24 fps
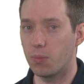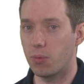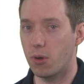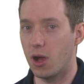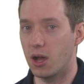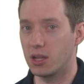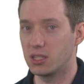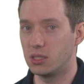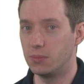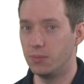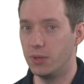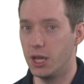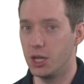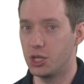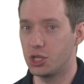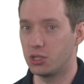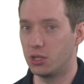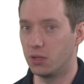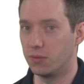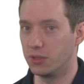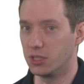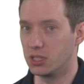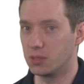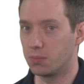approximation
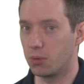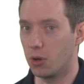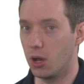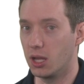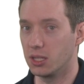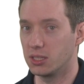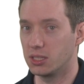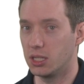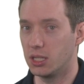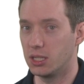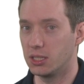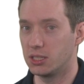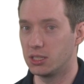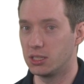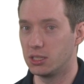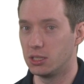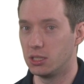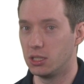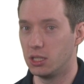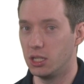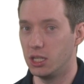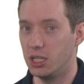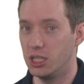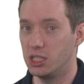of this process
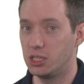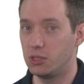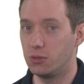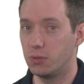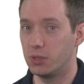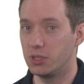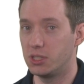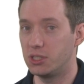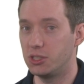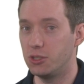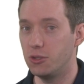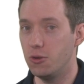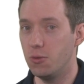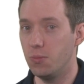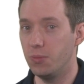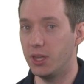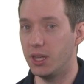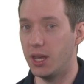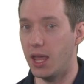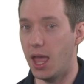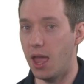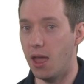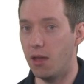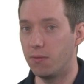is to assume
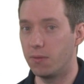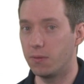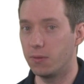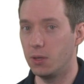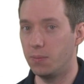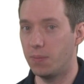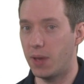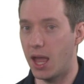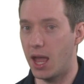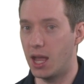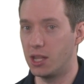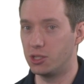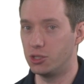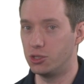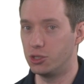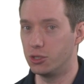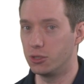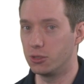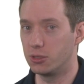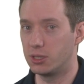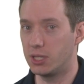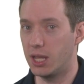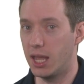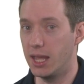that every
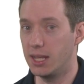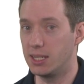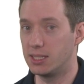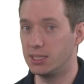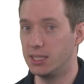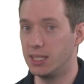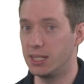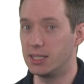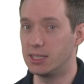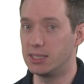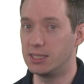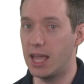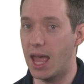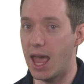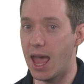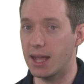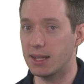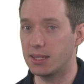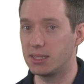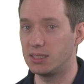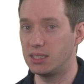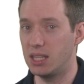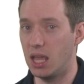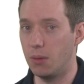passenger takes the
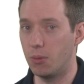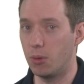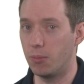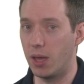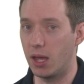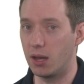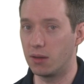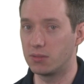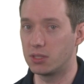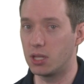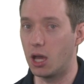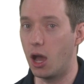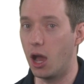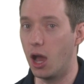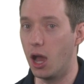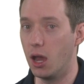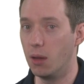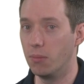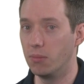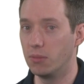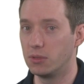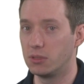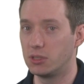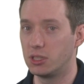exact same amount of
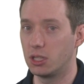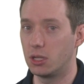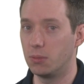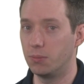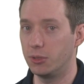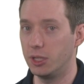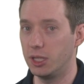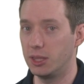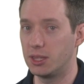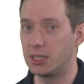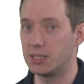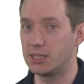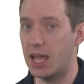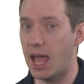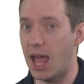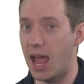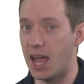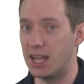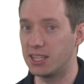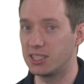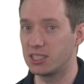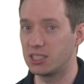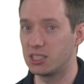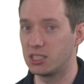time to complete the
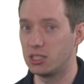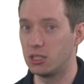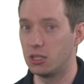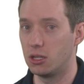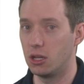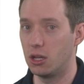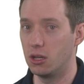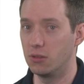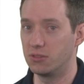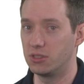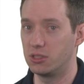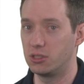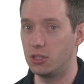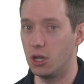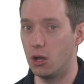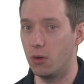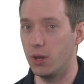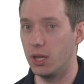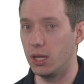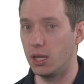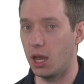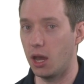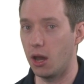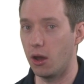tasks of
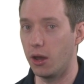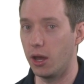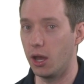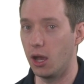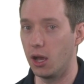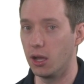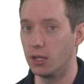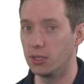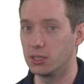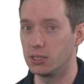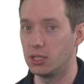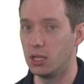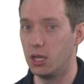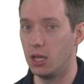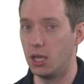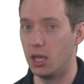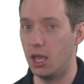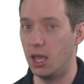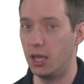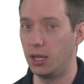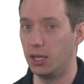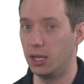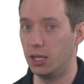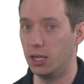stowing carry-ons
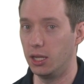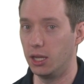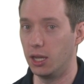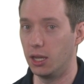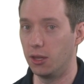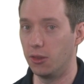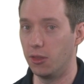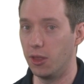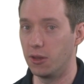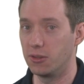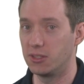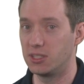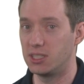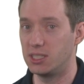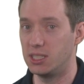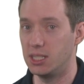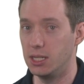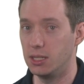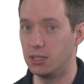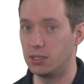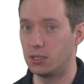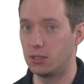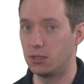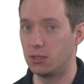and getting into their
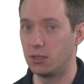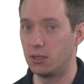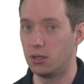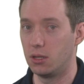seat.